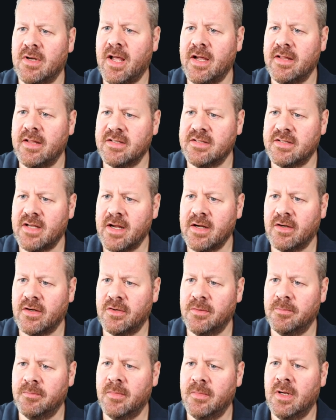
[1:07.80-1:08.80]
hide the
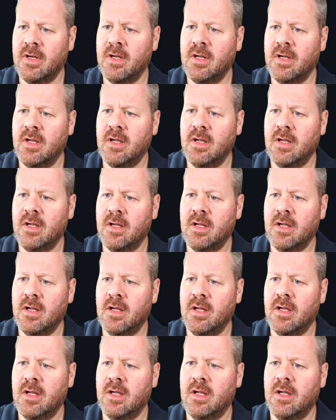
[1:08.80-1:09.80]
sacrum,
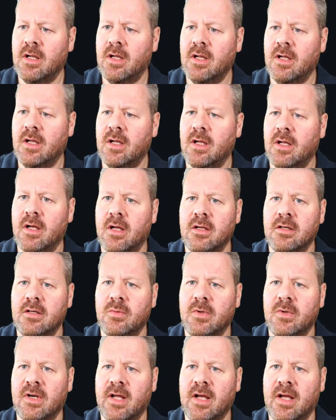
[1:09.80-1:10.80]
and
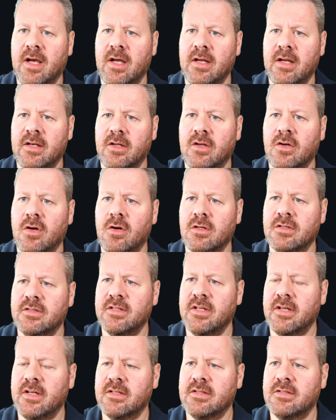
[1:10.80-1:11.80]
we'll hide the
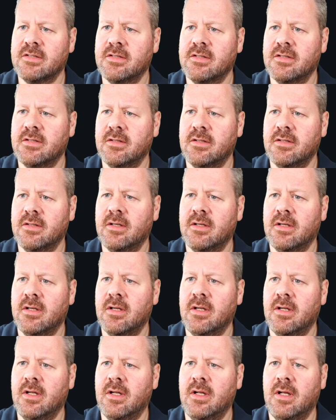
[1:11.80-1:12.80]
coccyx,
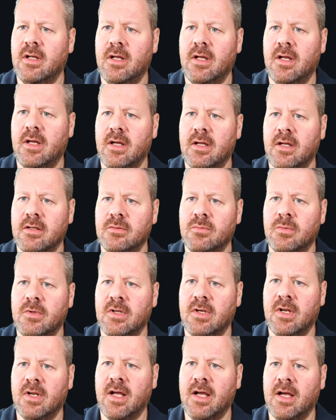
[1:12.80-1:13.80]
and
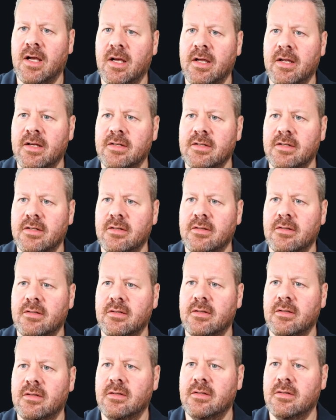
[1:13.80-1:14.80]
we'll hide
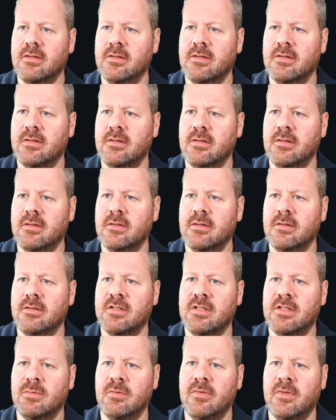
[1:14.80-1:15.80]

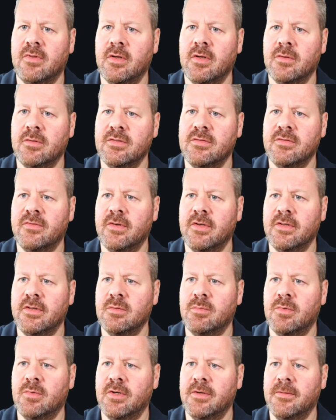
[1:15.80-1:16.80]
some of those
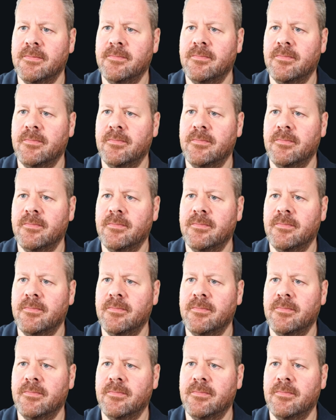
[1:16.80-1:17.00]
vertebrae.